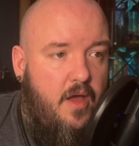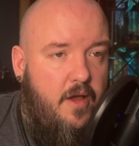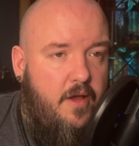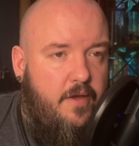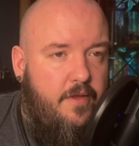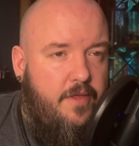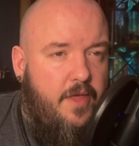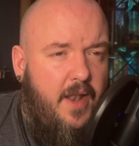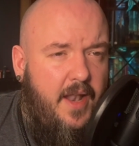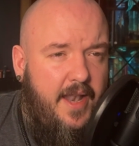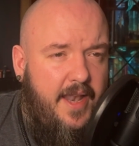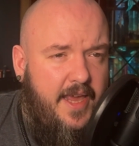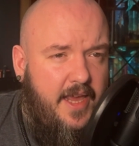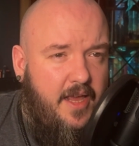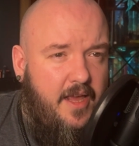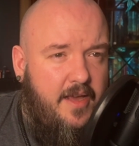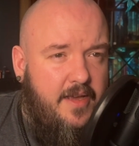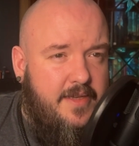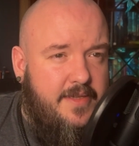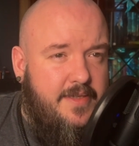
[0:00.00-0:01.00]
The
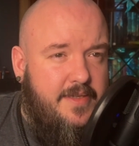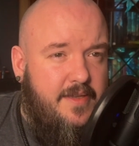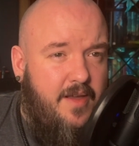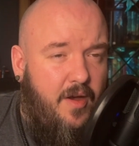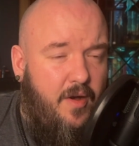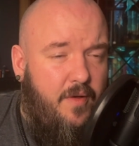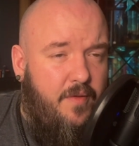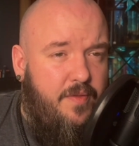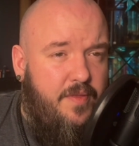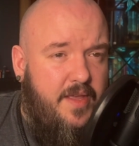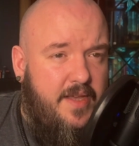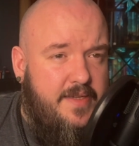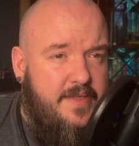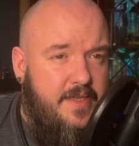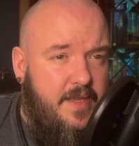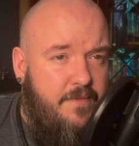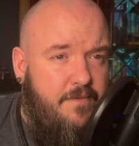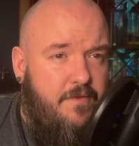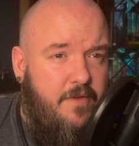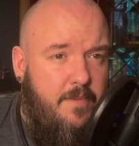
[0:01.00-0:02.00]
leaks on this
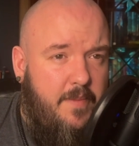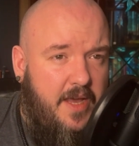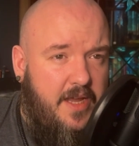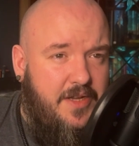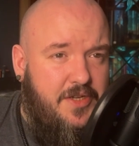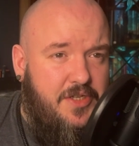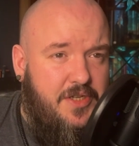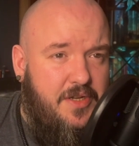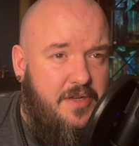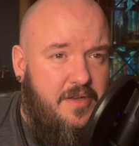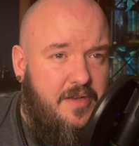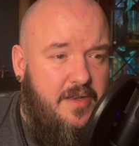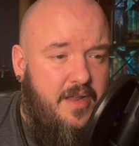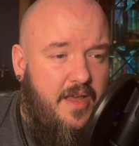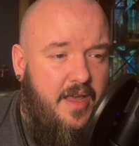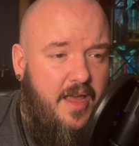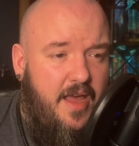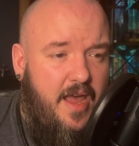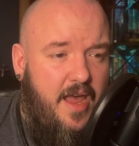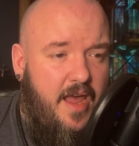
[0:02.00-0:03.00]
information
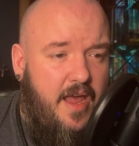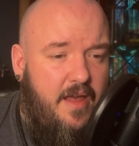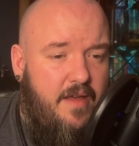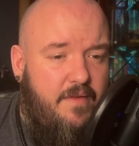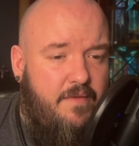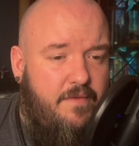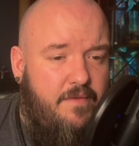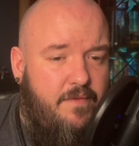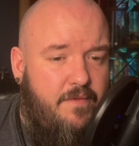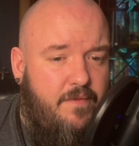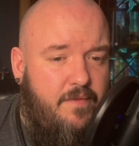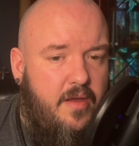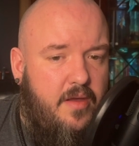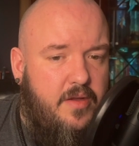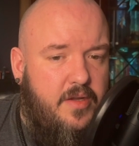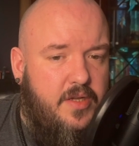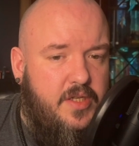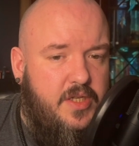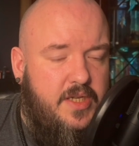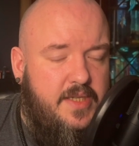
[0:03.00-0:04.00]
have
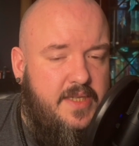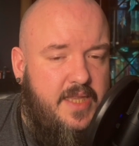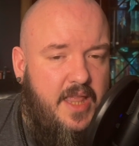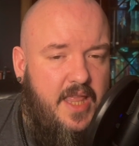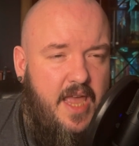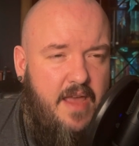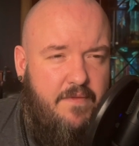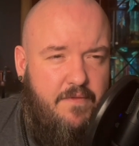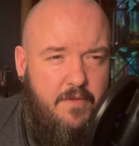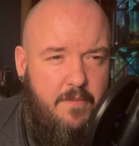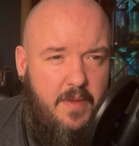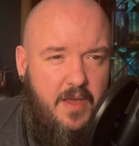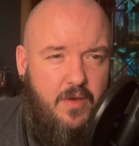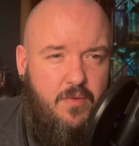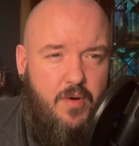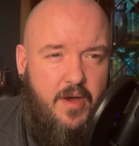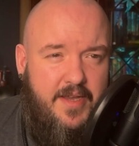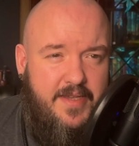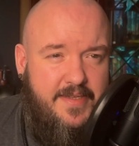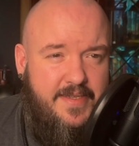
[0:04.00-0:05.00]
just left me
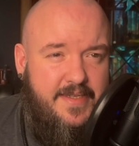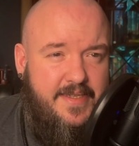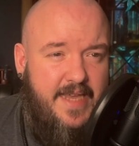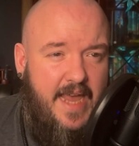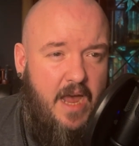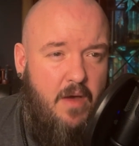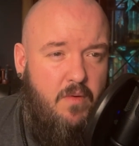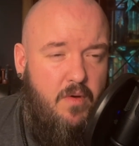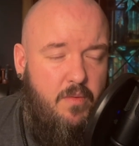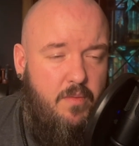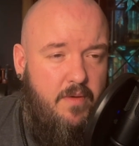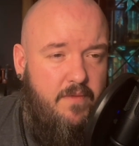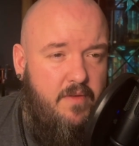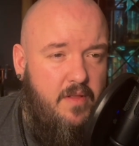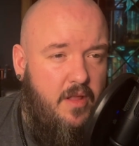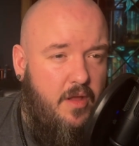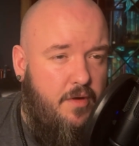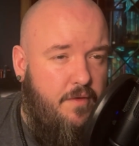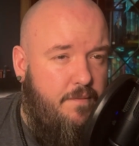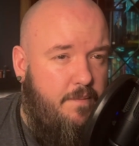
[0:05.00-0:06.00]
quite sour with a
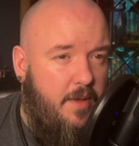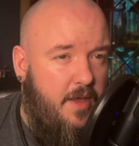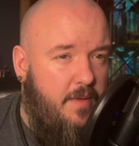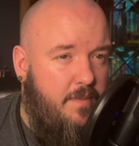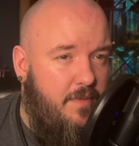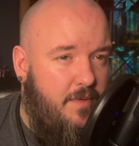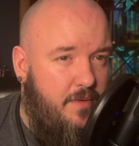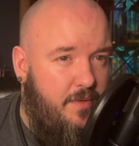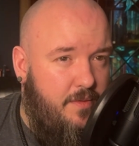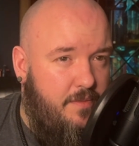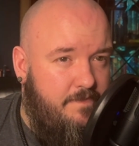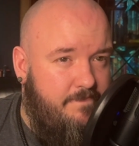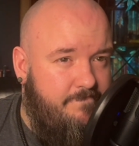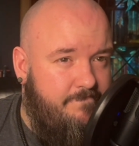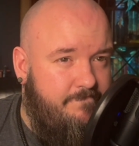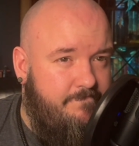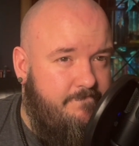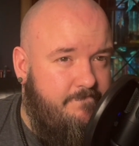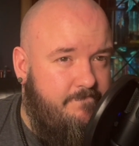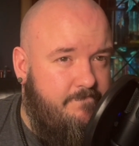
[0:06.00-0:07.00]
lot of people.
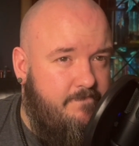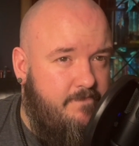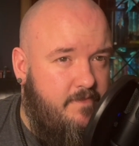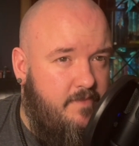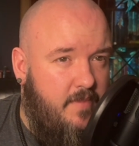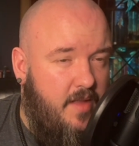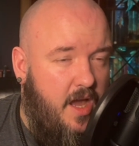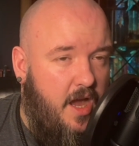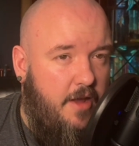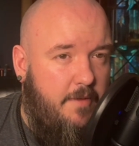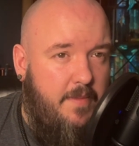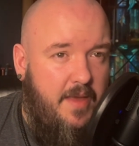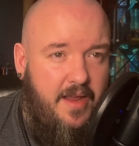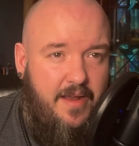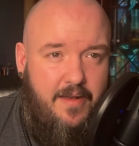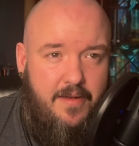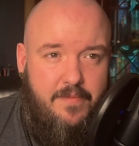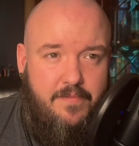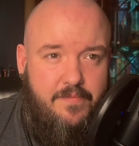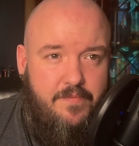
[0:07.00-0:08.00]
I
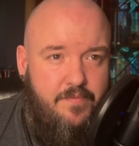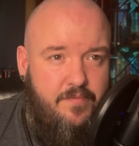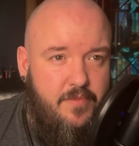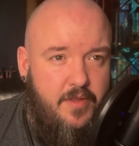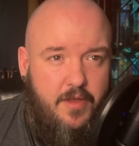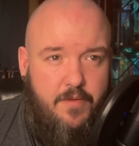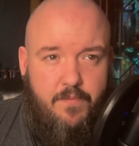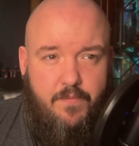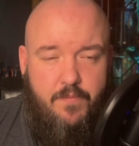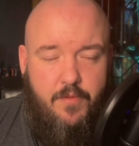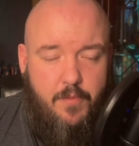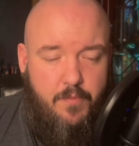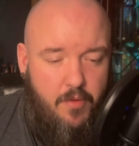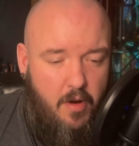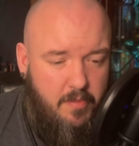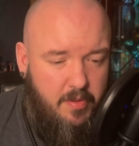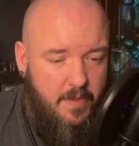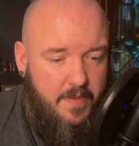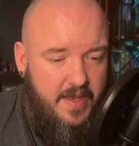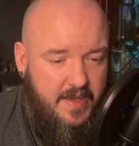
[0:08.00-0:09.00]
mean, the the
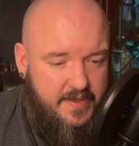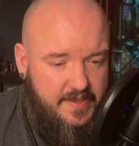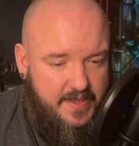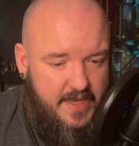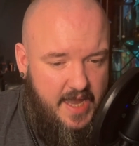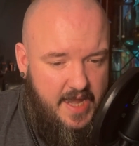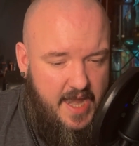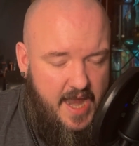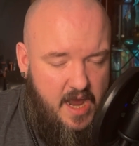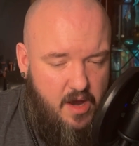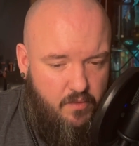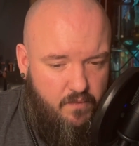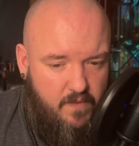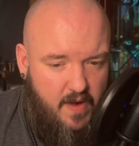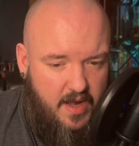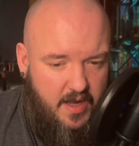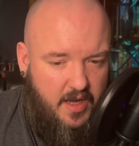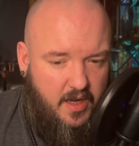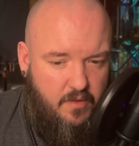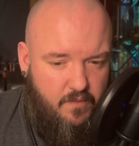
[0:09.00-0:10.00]
problem is they're now
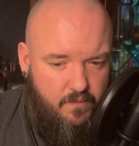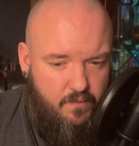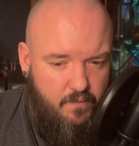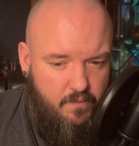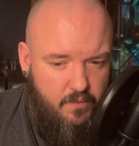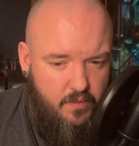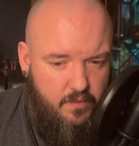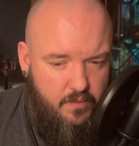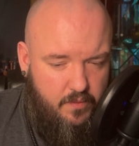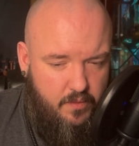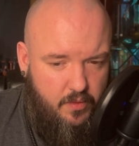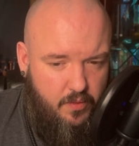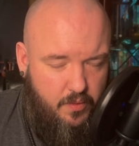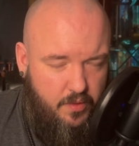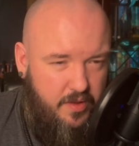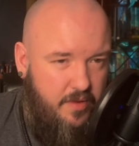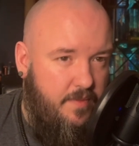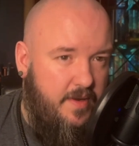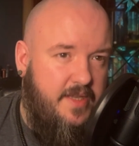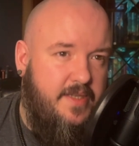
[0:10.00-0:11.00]
running Lord of
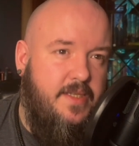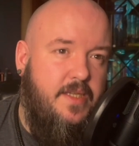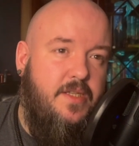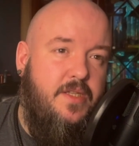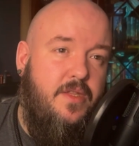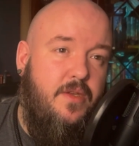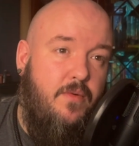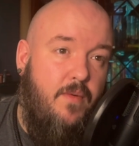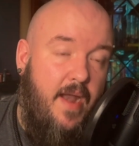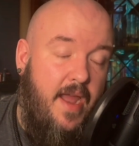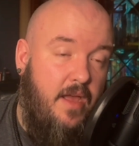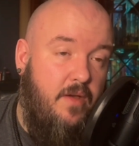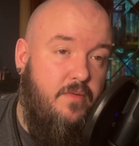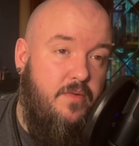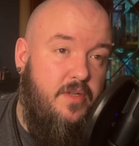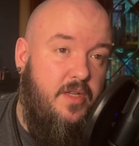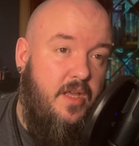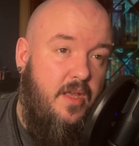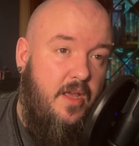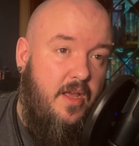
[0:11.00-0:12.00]
the Rings into the
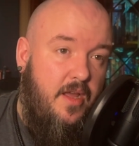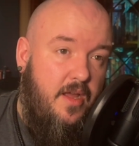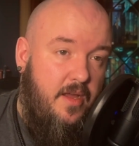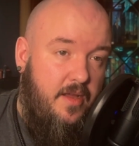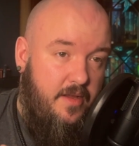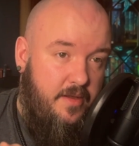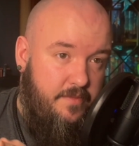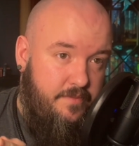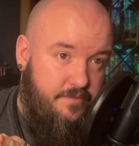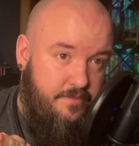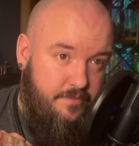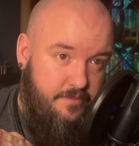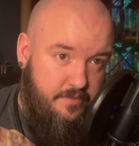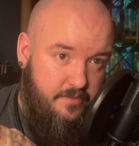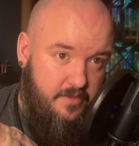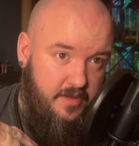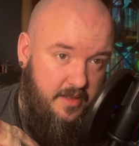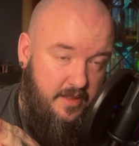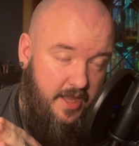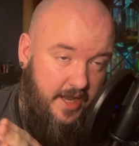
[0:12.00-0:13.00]
ground,
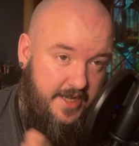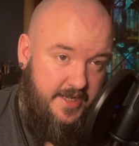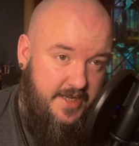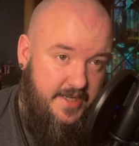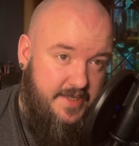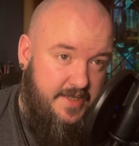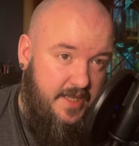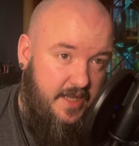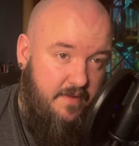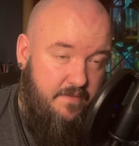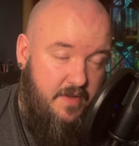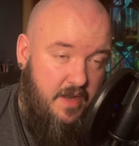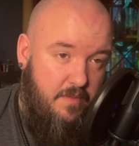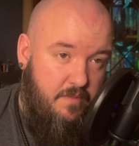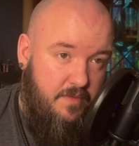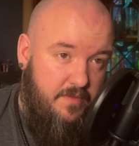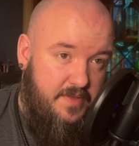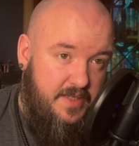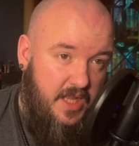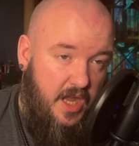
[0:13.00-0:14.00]
like Disney have done
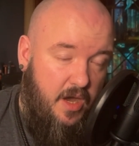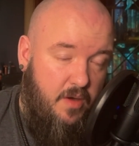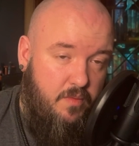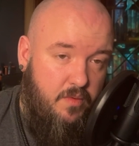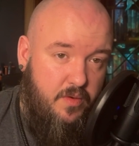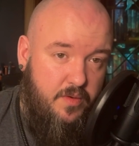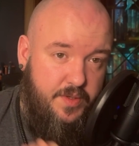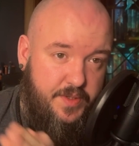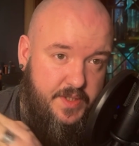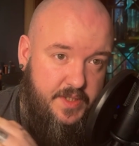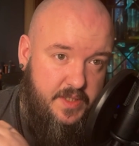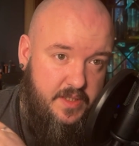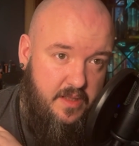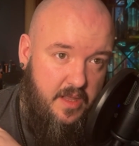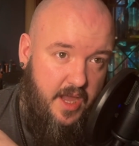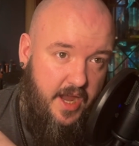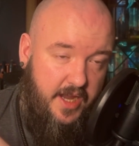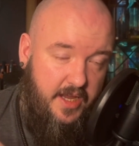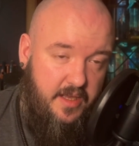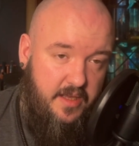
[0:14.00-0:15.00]
with Star Wars,
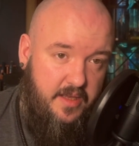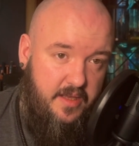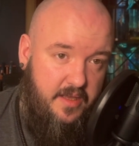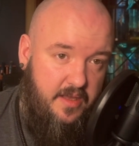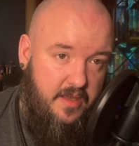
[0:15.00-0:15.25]
like